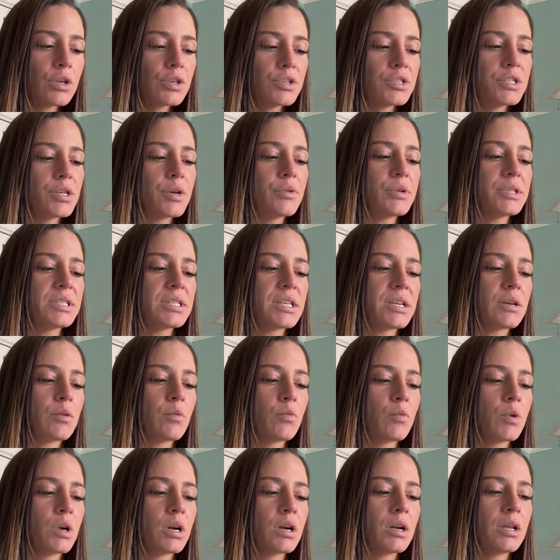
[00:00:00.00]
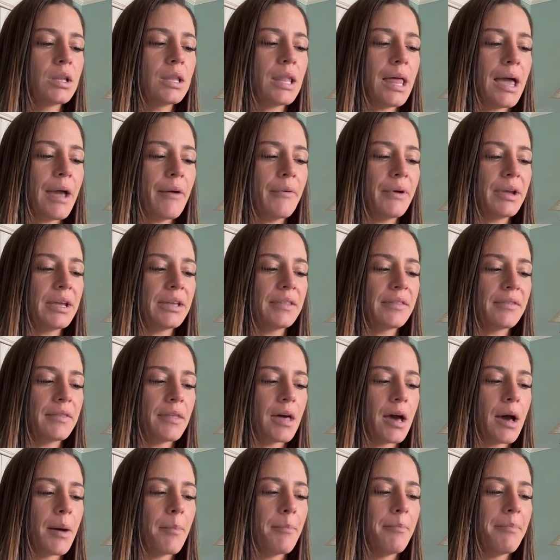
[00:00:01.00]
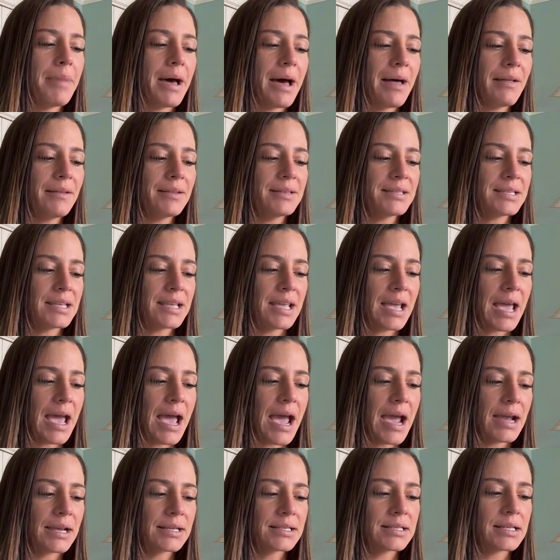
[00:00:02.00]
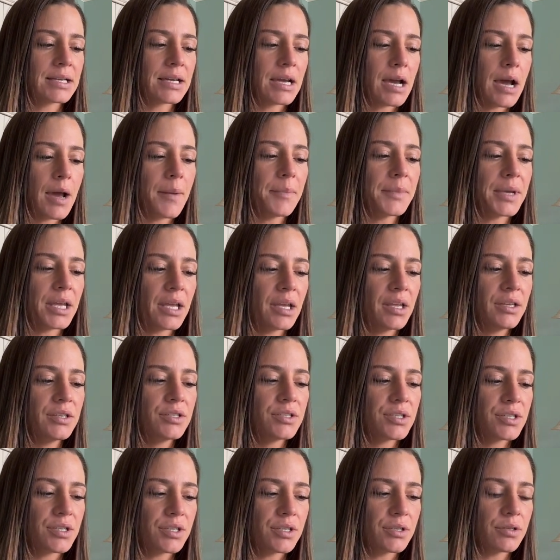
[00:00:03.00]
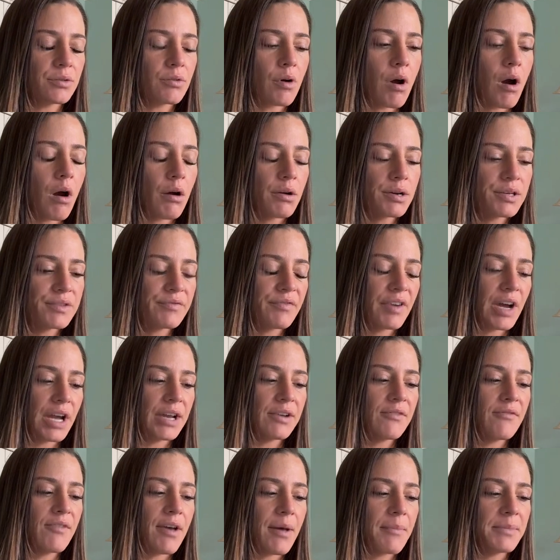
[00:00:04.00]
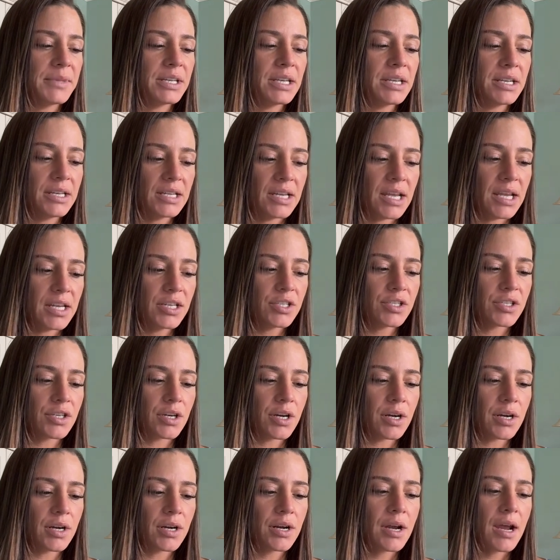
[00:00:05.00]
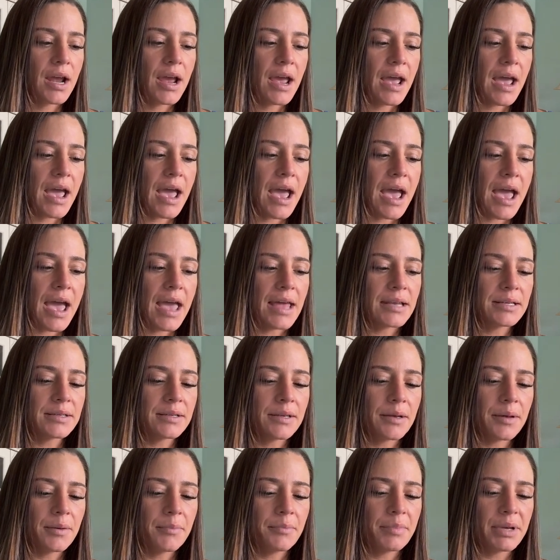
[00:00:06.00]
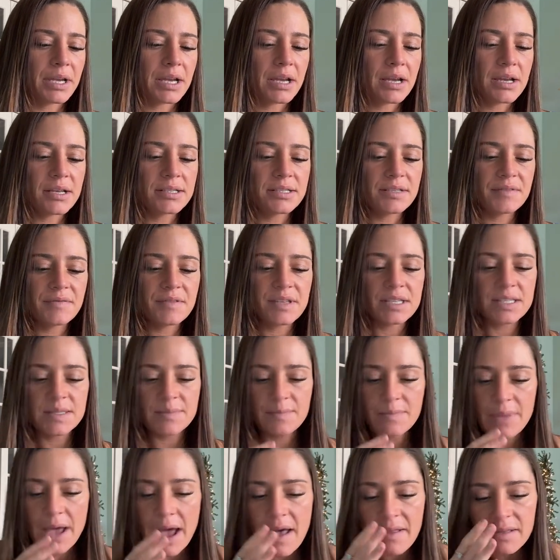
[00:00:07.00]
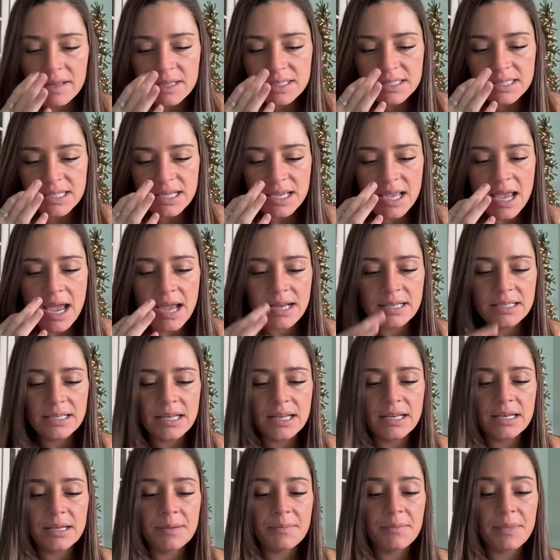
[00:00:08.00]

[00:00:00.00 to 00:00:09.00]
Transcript: So it's like we're allowing a balancing act to come into our divine feminine nature. And because of this balancing act, and